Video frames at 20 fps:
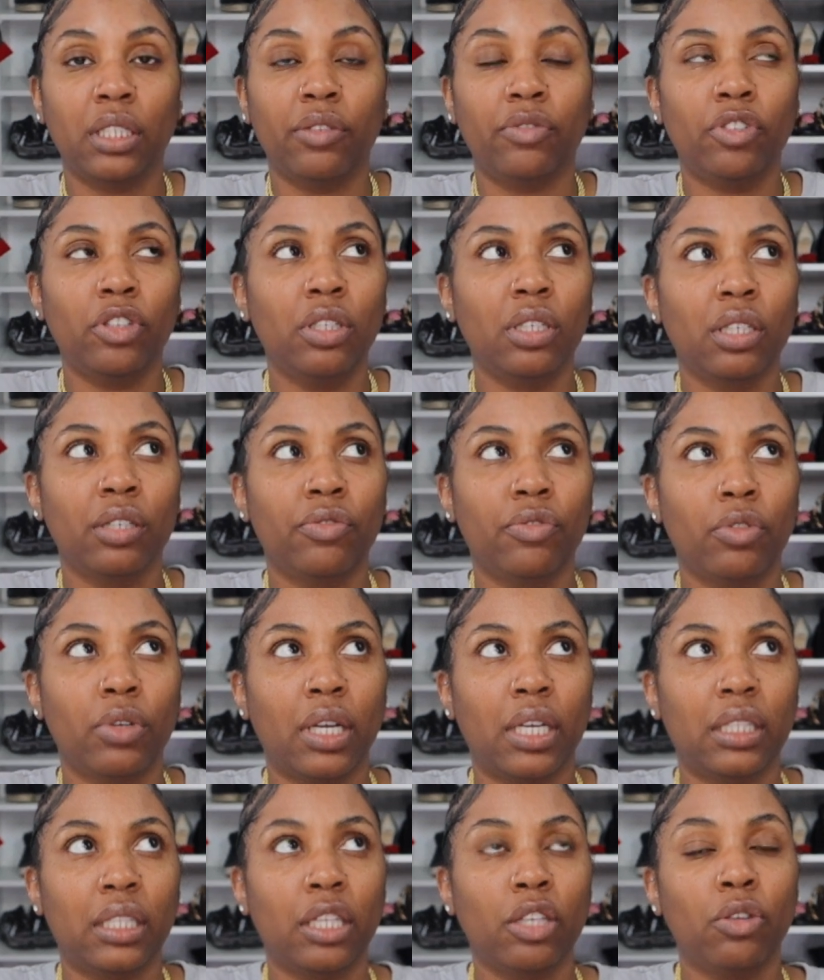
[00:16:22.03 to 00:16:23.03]
If you're looking for it,
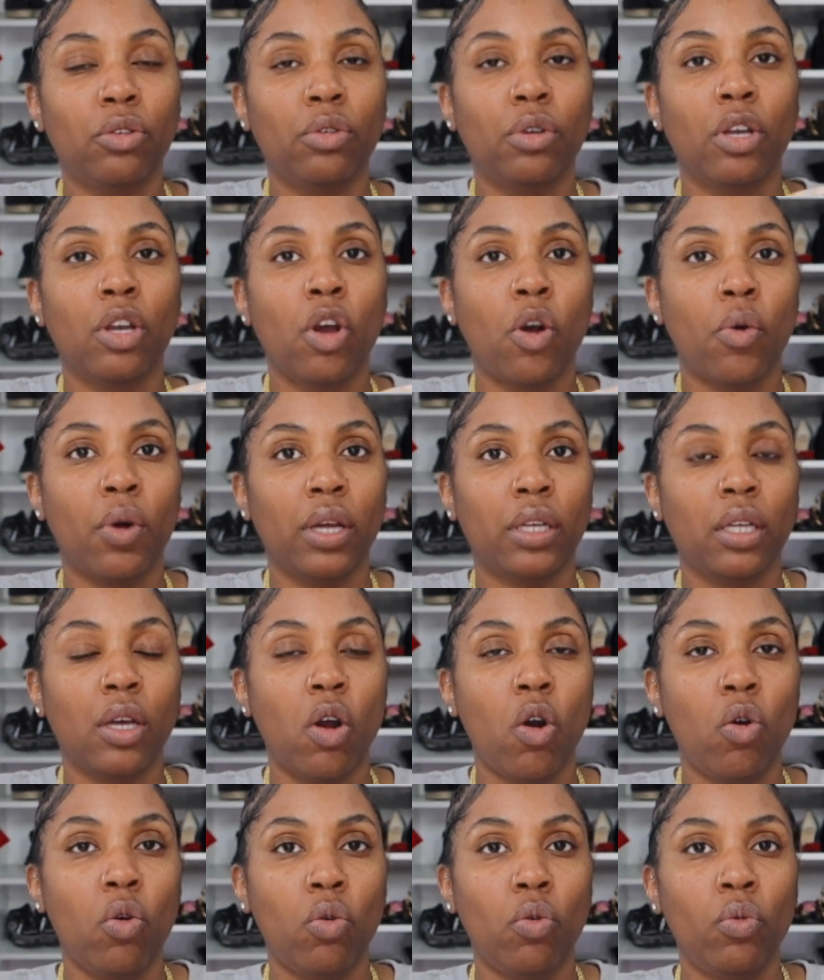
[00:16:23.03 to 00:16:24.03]
I think you can go under
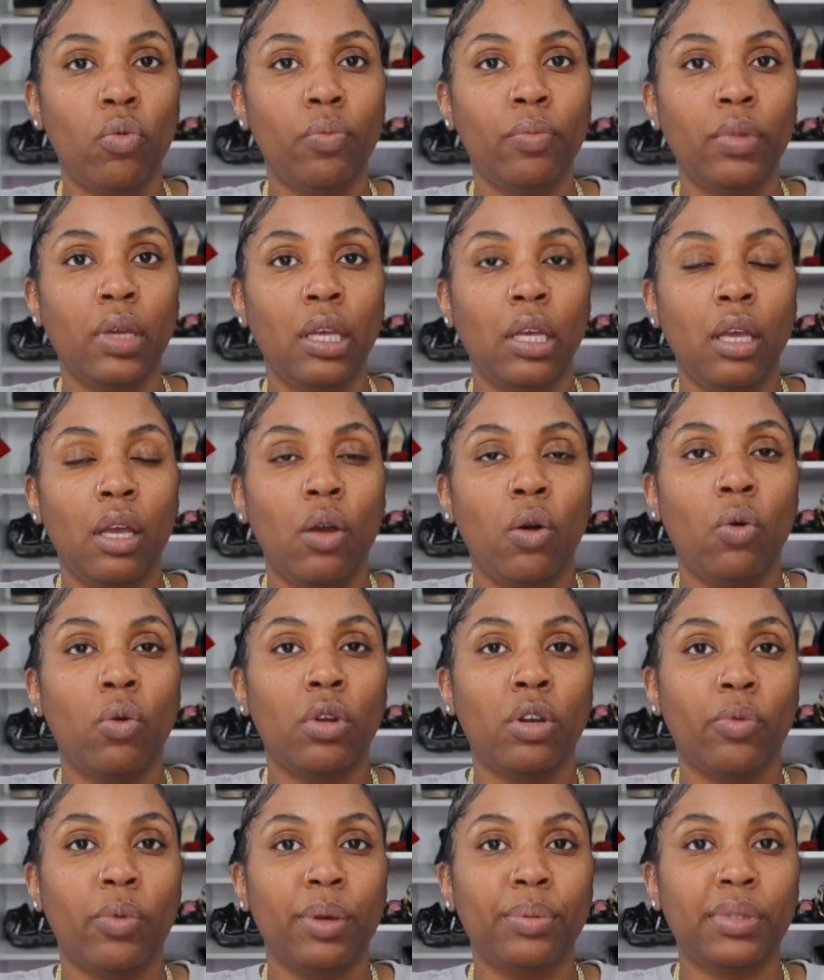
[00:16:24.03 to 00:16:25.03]
home on
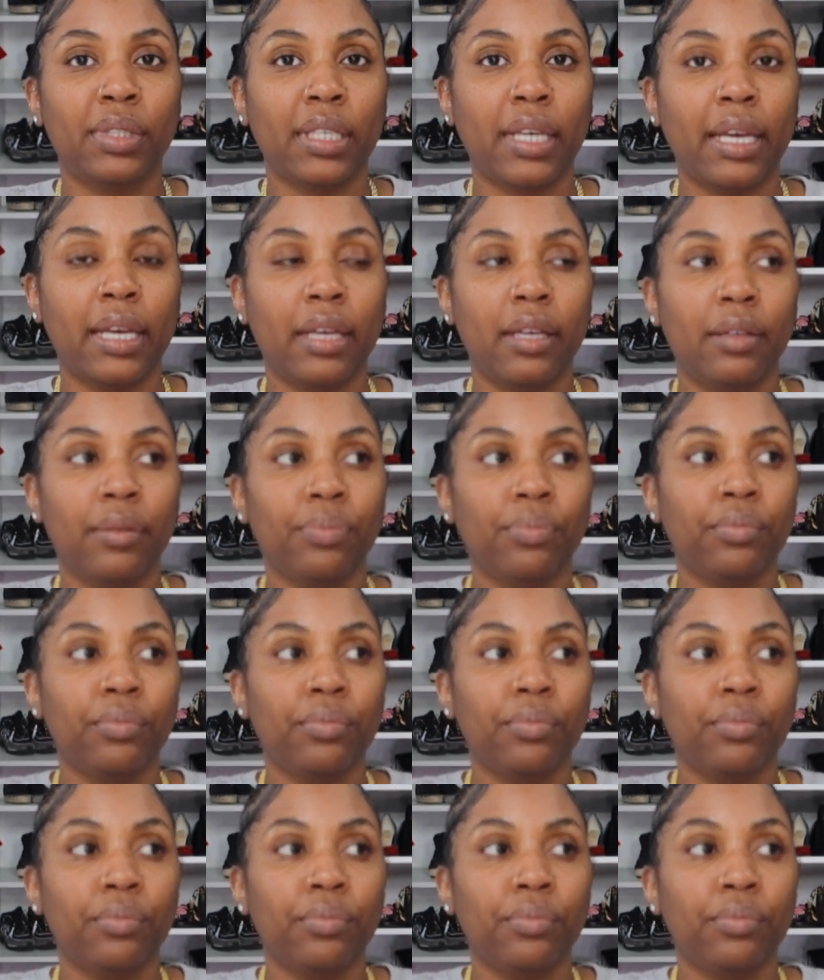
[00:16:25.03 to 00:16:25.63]
the website